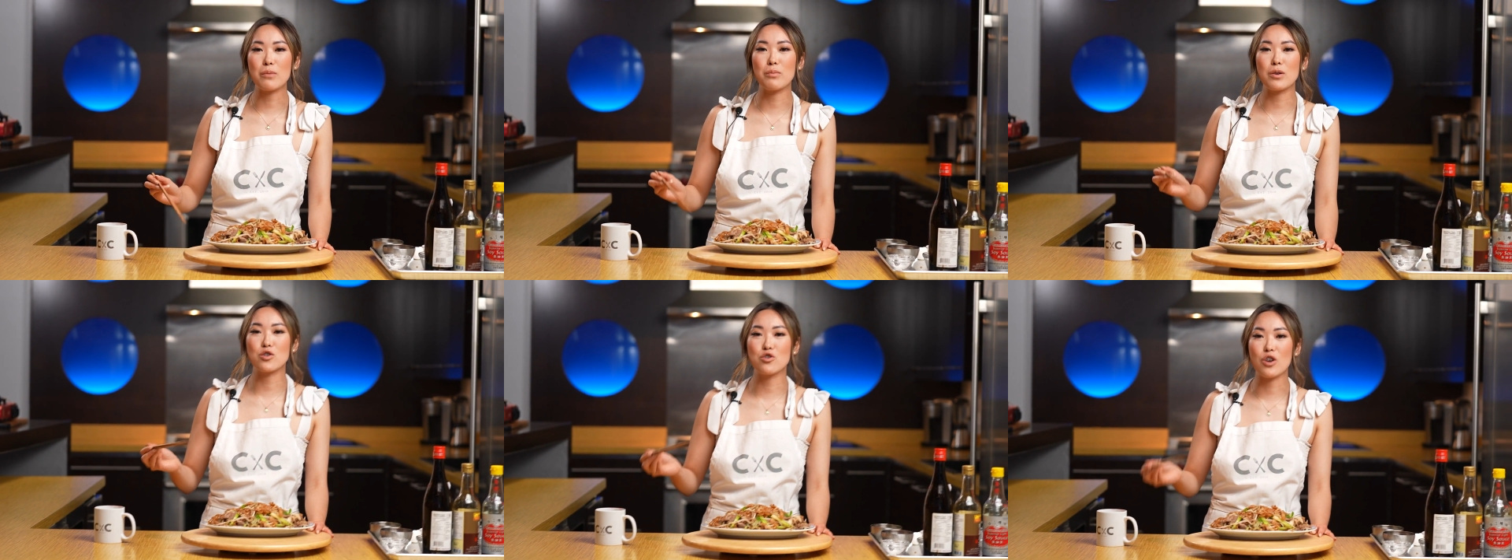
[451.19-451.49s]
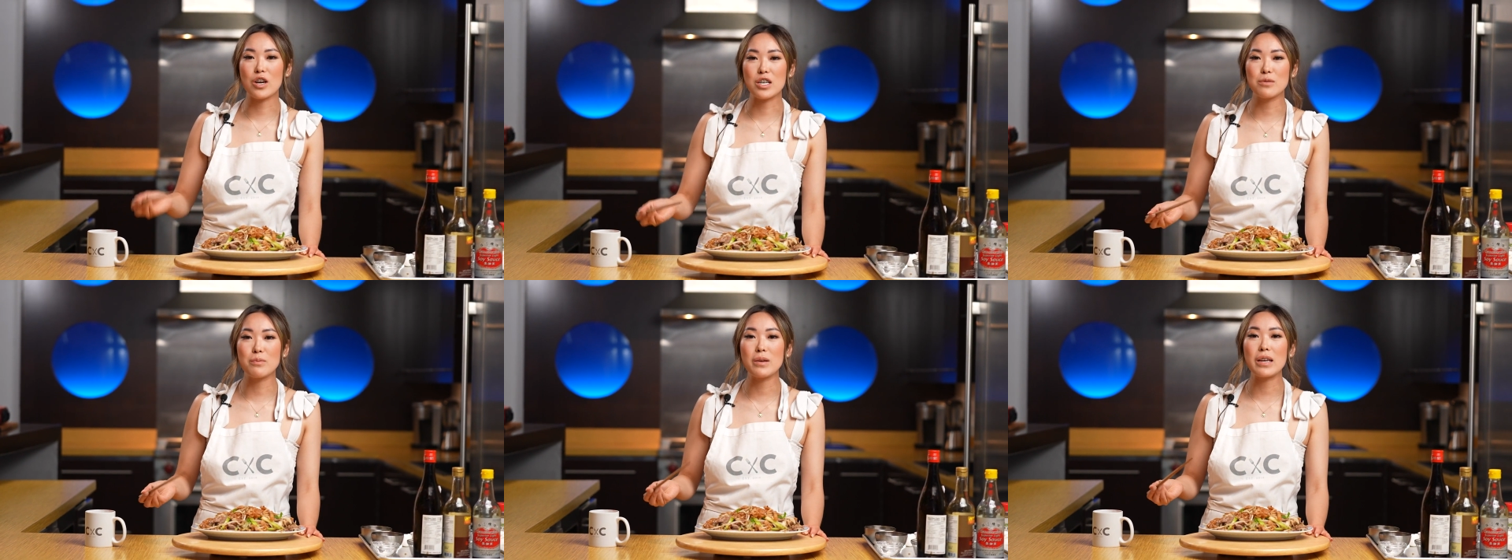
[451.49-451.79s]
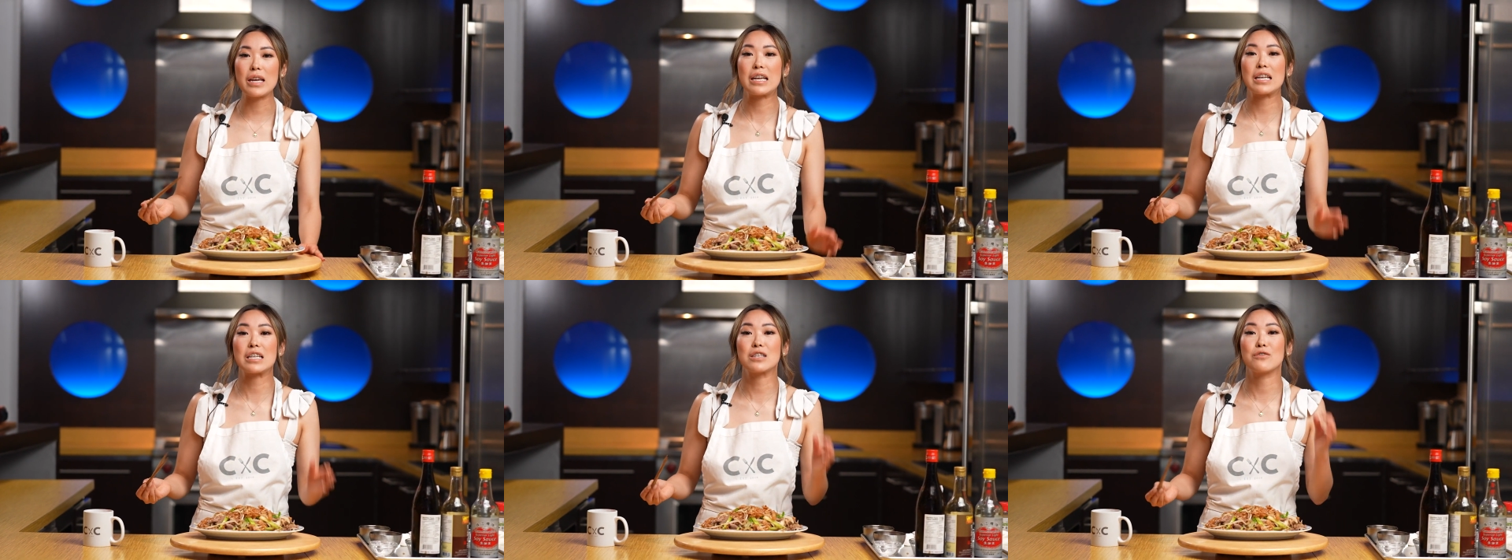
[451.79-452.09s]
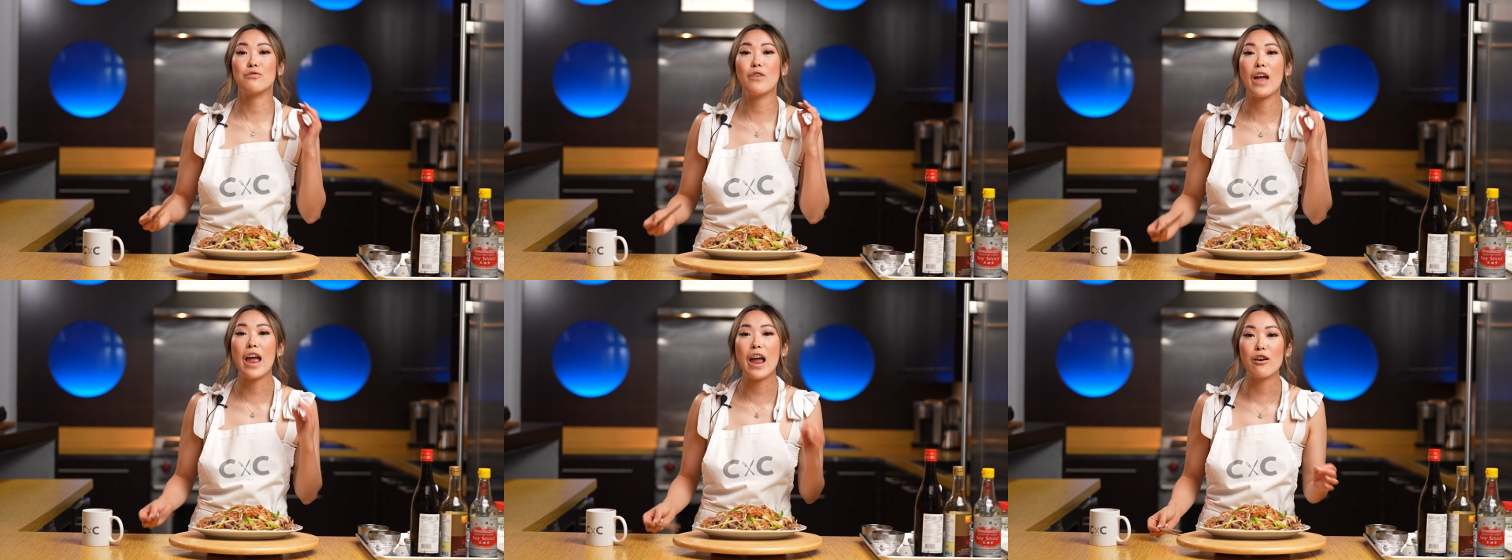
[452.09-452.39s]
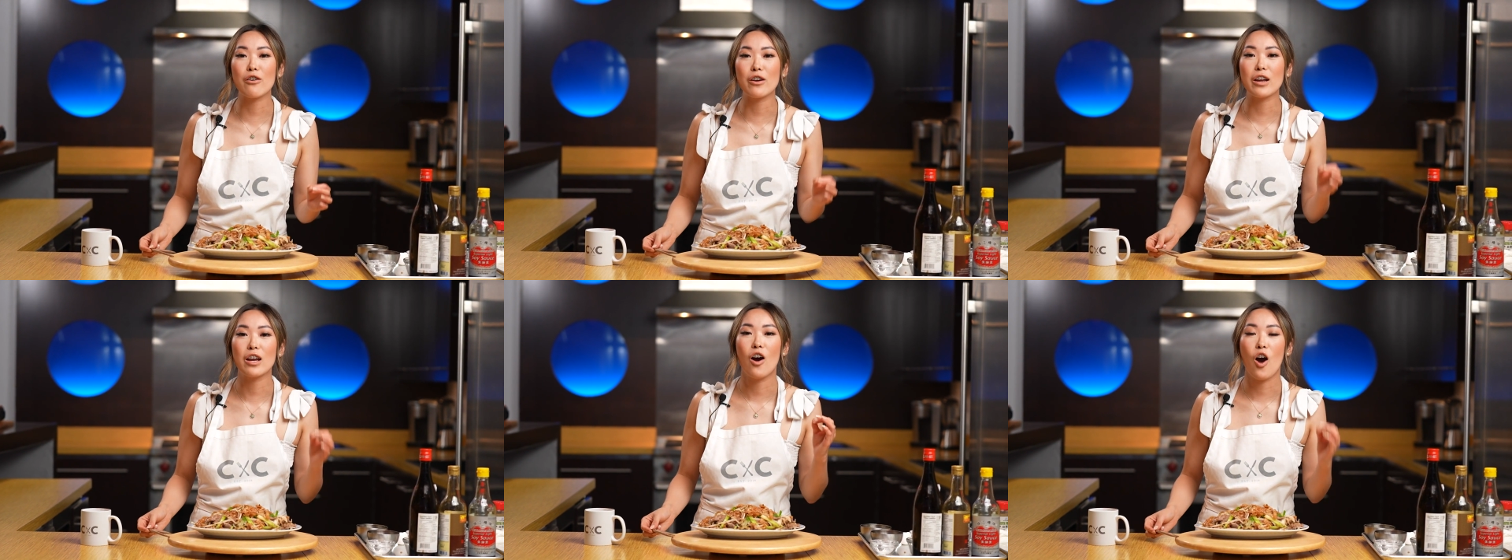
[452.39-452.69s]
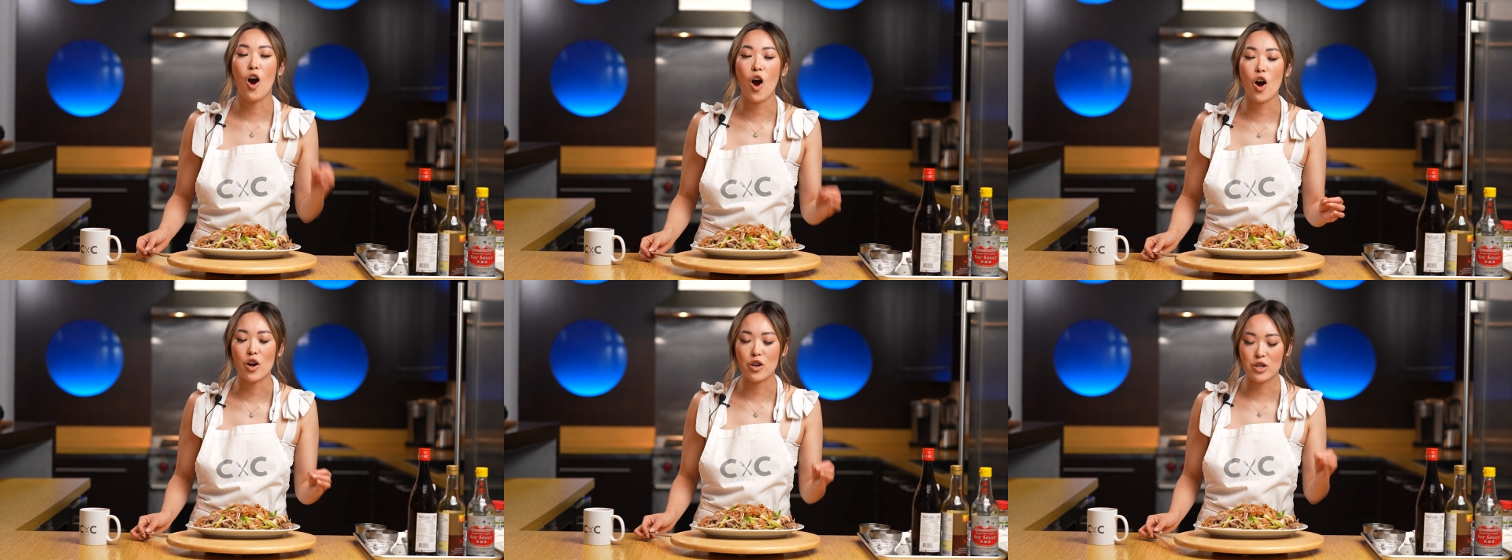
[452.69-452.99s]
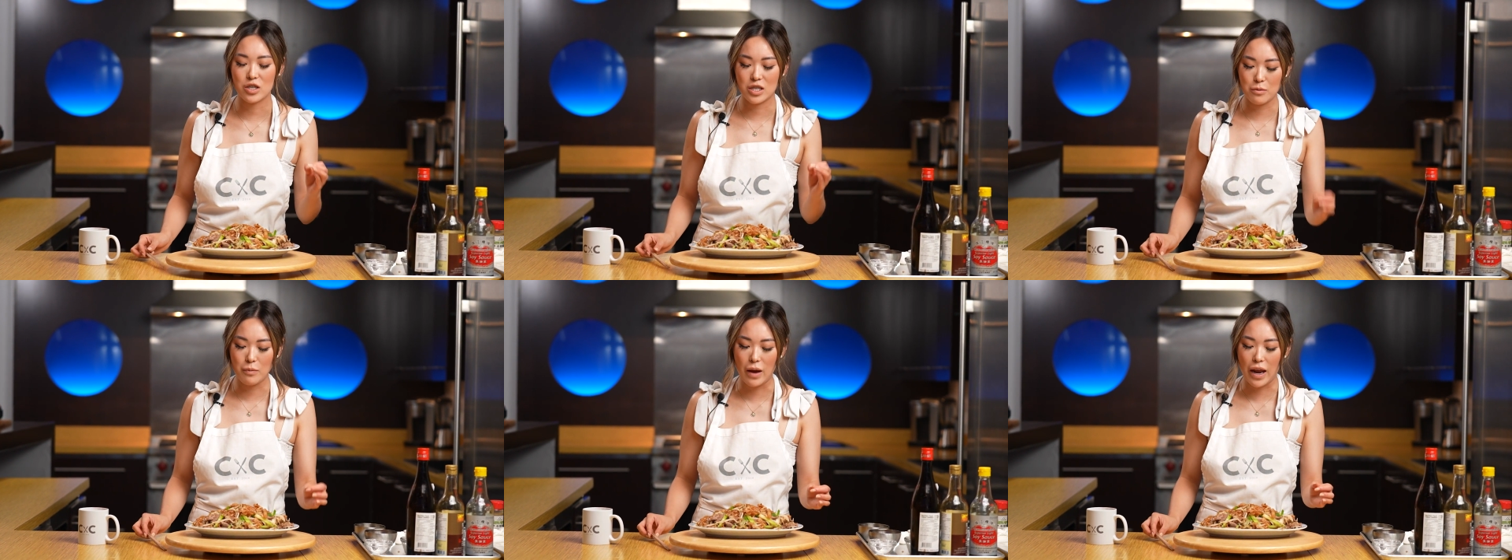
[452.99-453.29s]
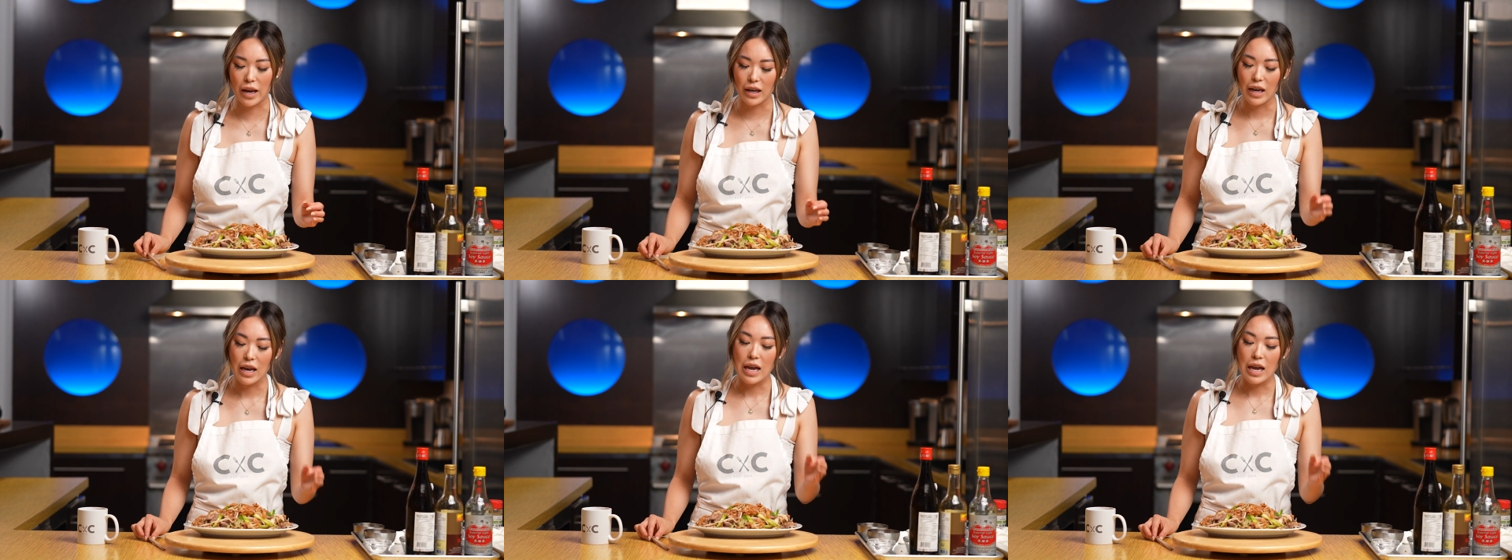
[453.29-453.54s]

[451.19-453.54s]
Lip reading: but trust me, it is very hard to make.